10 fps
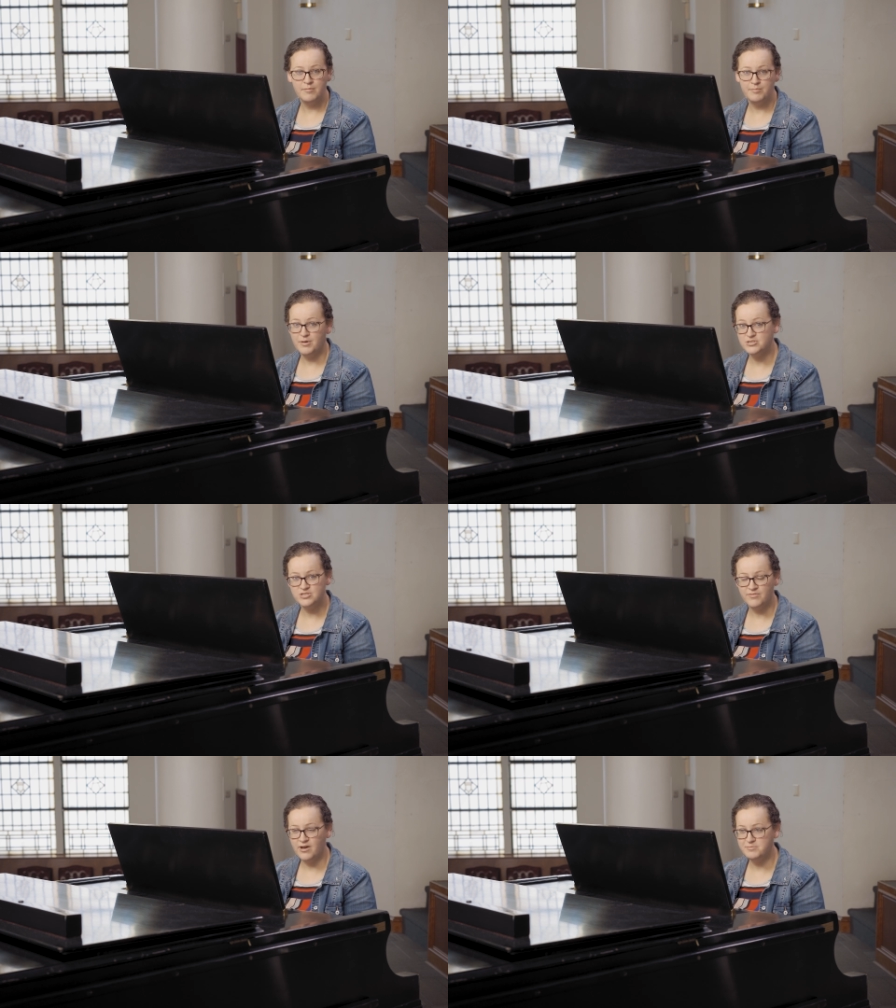a bunch
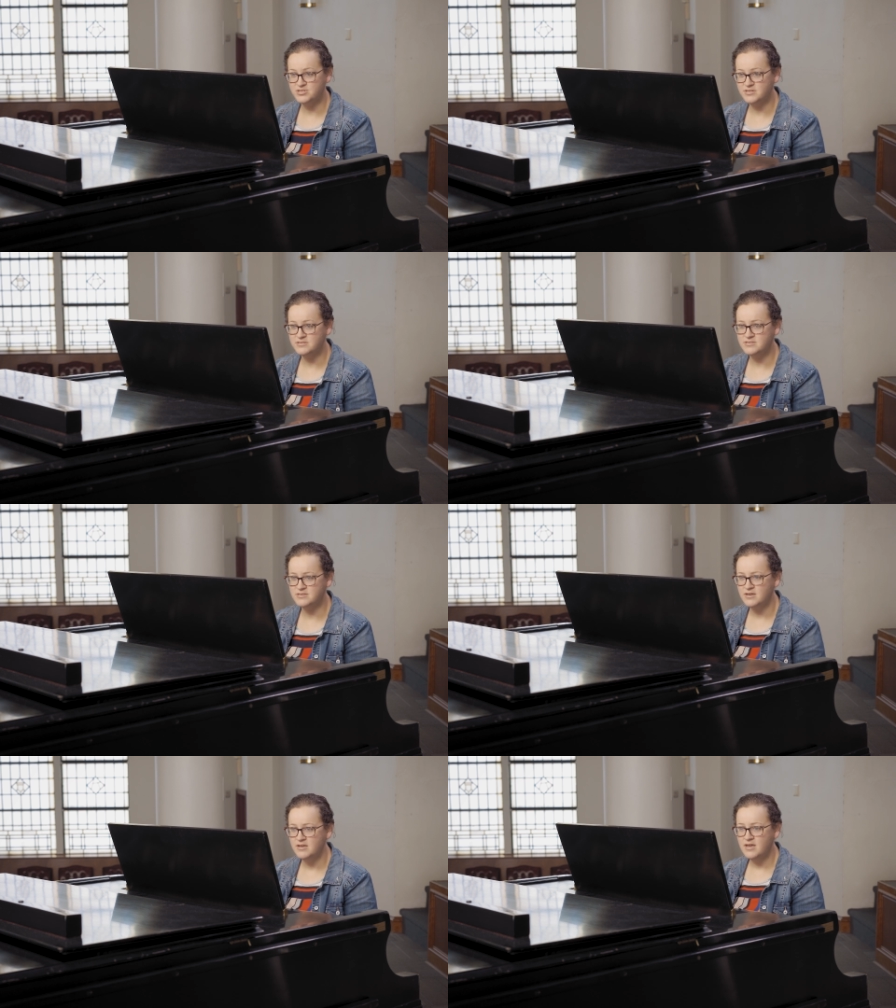of options
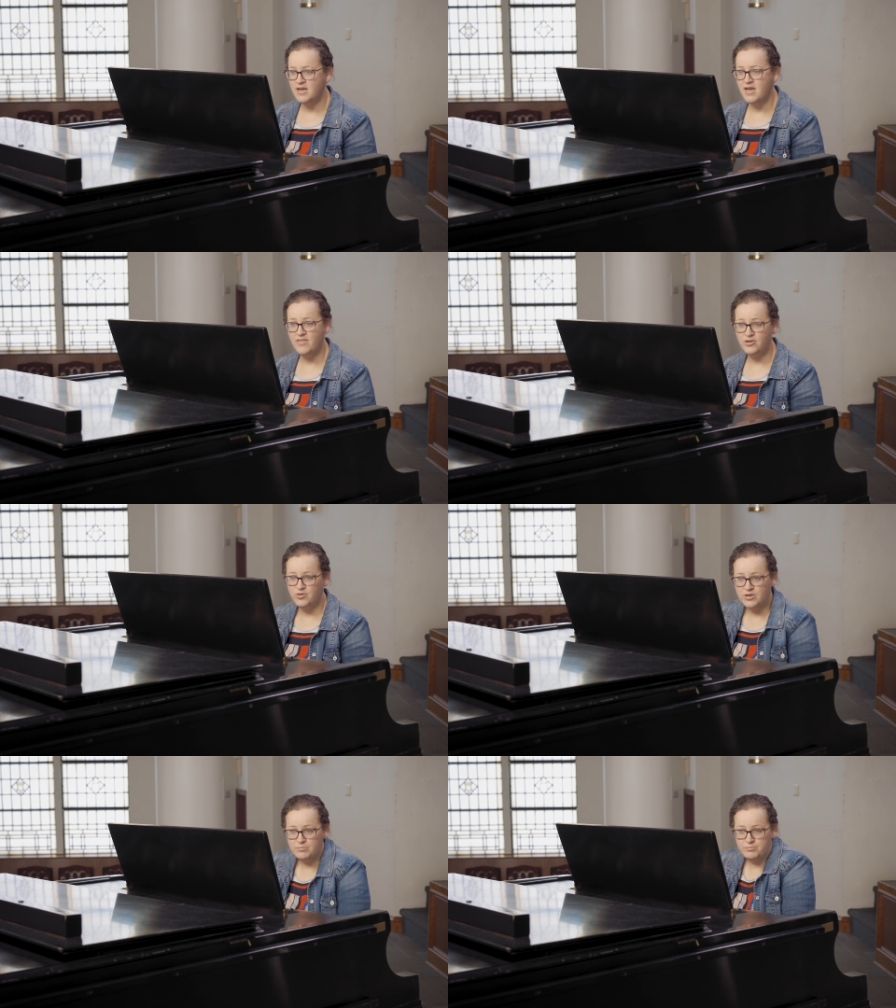and then
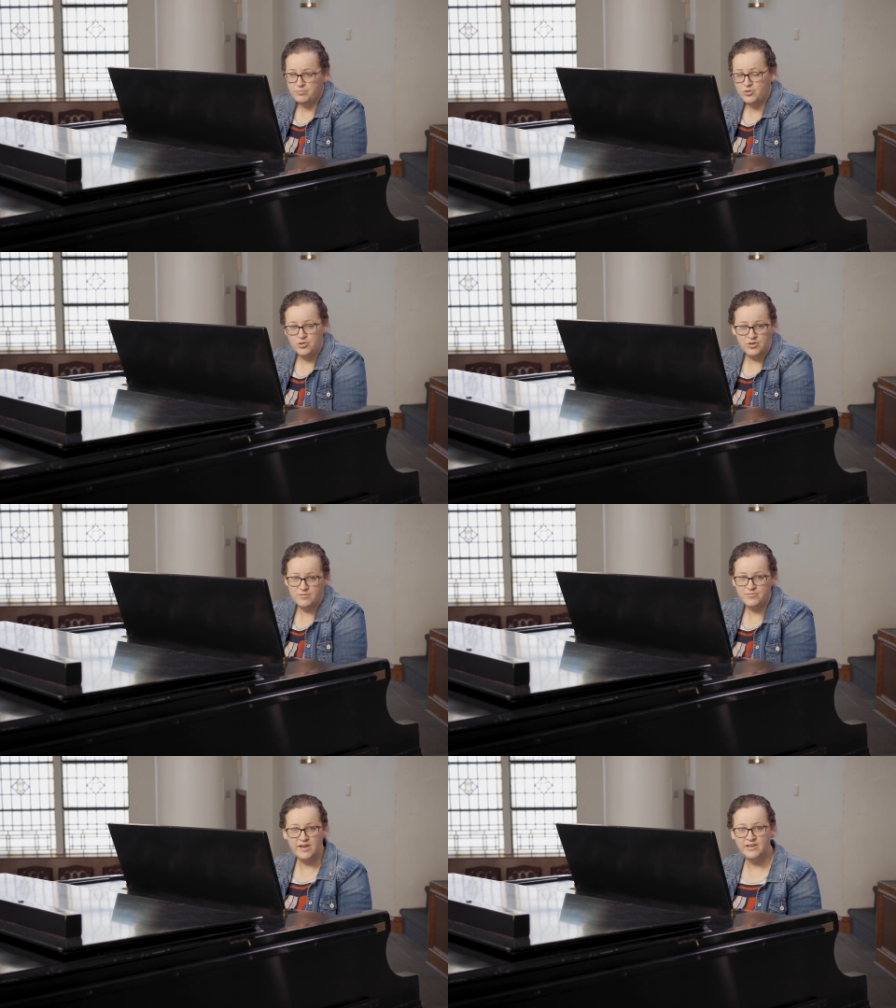you can you
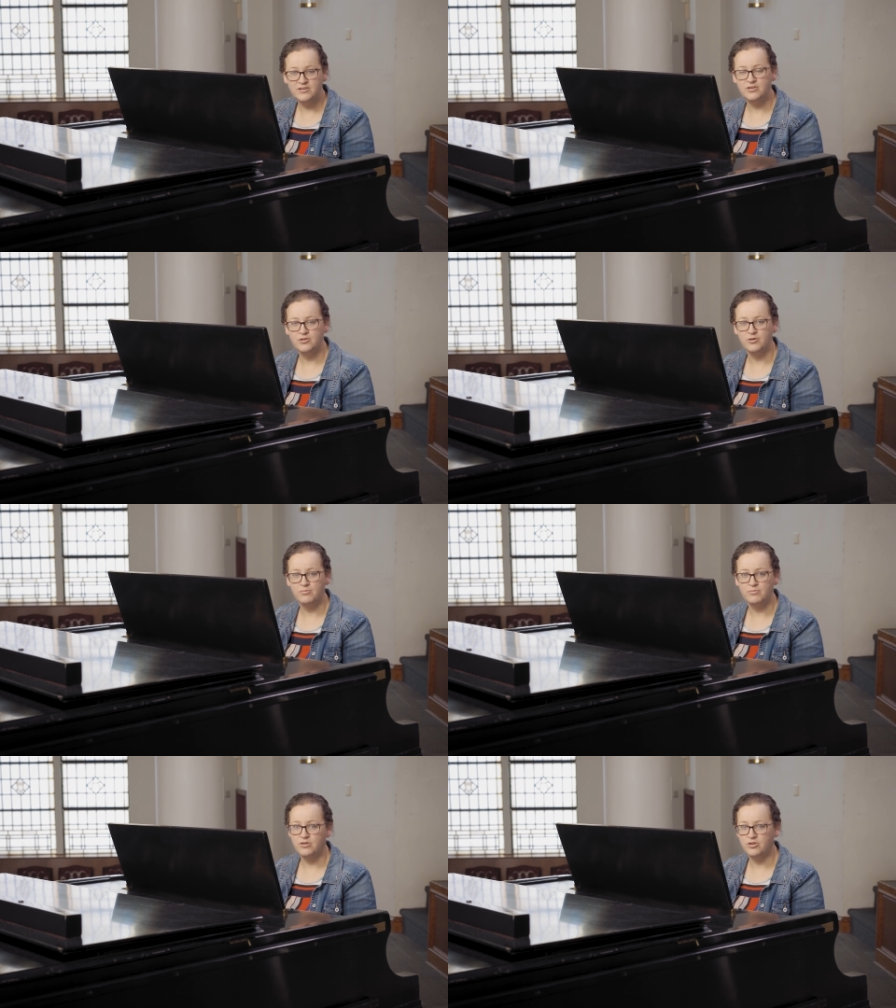can find you
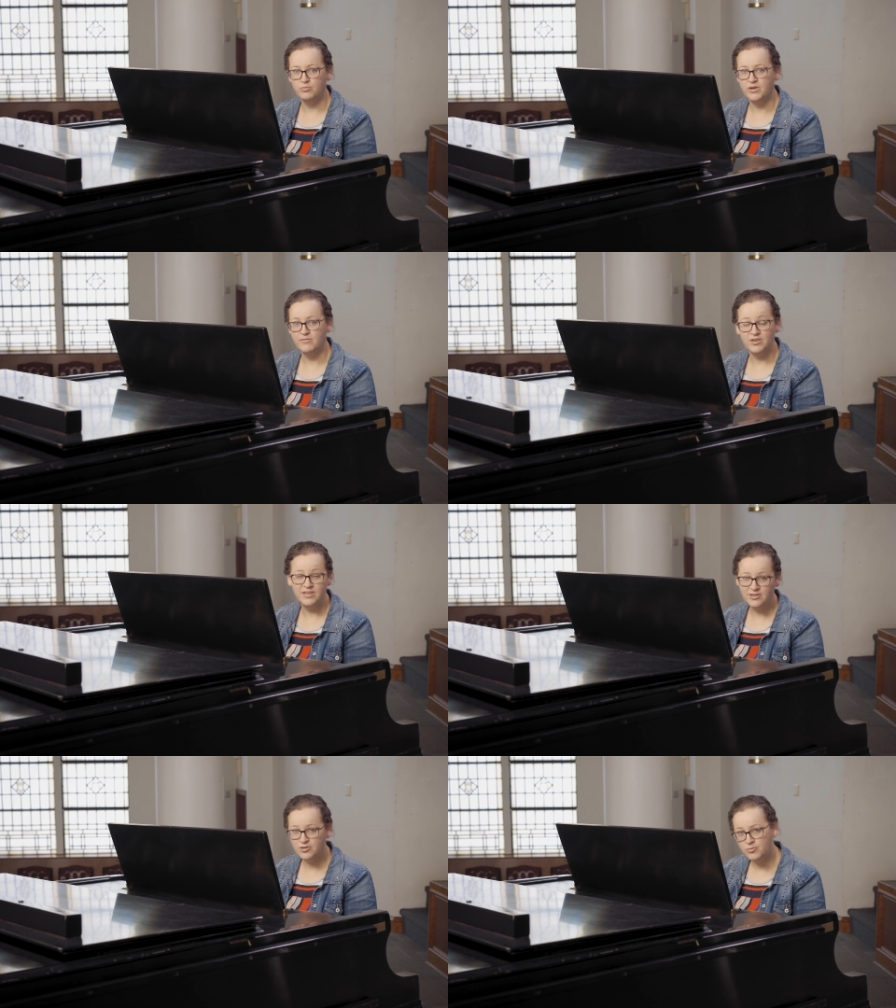know whatever
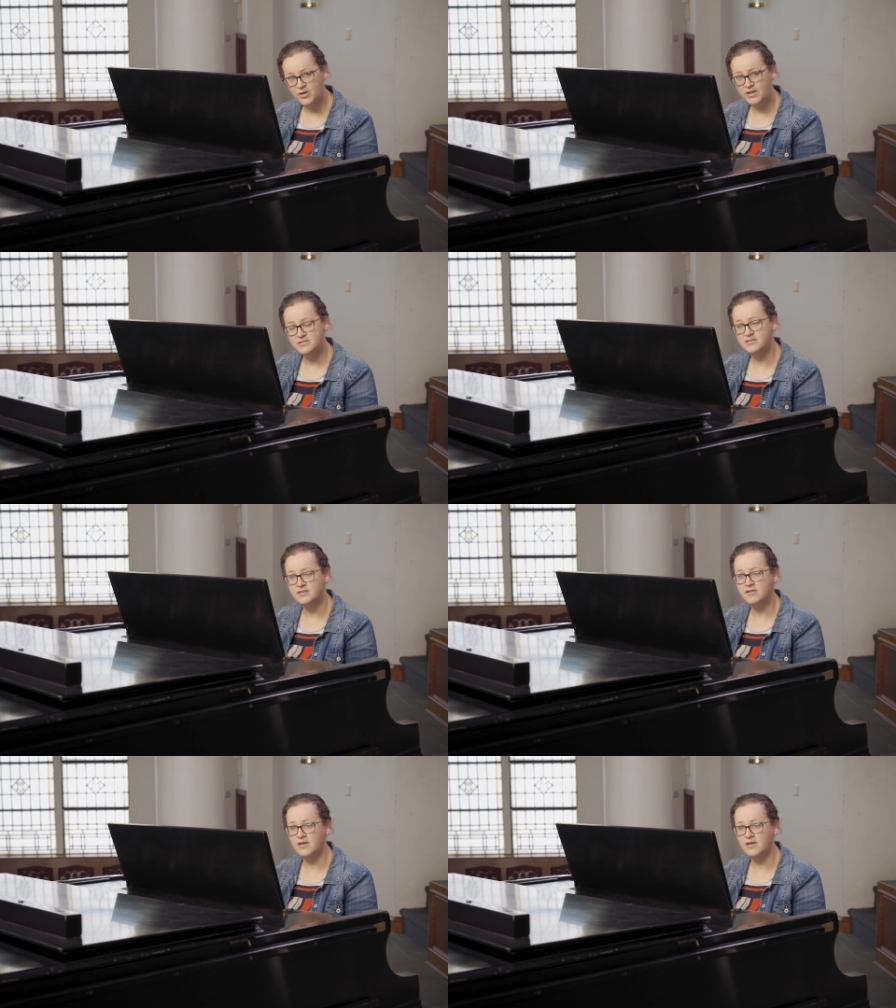key you want.